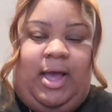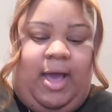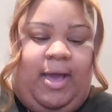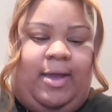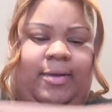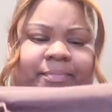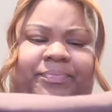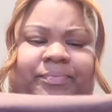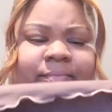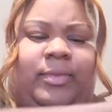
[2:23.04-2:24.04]
I...
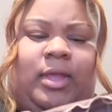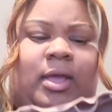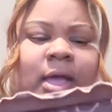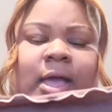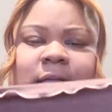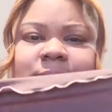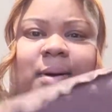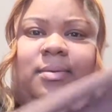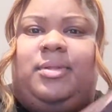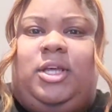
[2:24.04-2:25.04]
It's
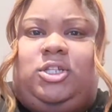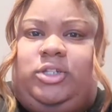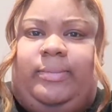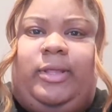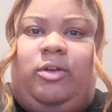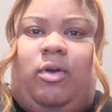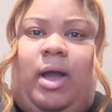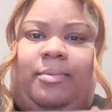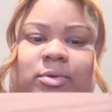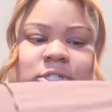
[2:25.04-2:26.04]
probably extremely
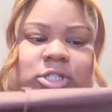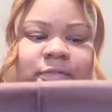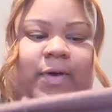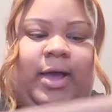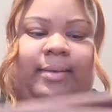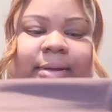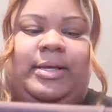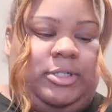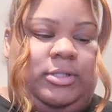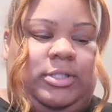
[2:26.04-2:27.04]
cropped, which is fine,
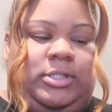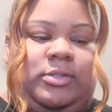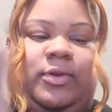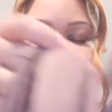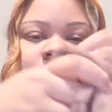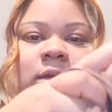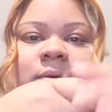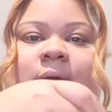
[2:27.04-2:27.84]
because this is really cute.